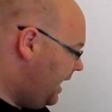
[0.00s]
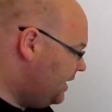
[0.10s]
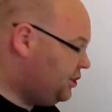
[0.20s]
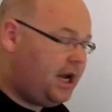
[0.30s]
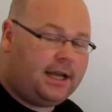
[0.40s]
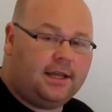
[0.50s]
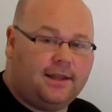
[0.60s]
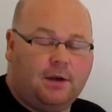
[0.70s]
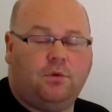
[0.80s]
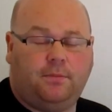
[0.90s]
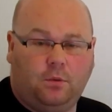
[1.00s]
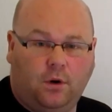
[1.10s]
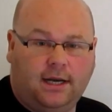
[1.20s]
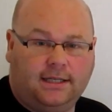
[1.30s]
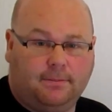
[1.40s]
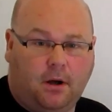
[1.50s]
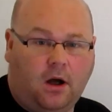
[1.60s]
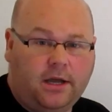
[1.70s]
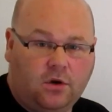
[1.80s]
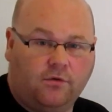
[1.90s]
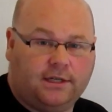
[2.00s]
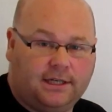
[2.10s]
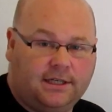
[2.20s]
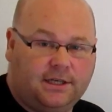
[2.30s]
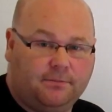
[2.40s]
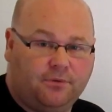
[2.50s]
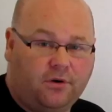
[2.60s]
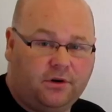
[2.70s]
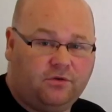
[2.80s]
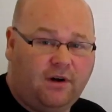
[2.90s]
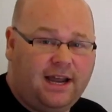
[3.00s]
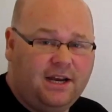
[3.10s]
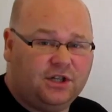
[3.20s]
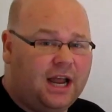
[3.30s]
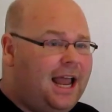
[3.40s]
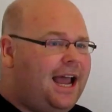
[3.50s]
and check that they would be willing to buy your existing product range.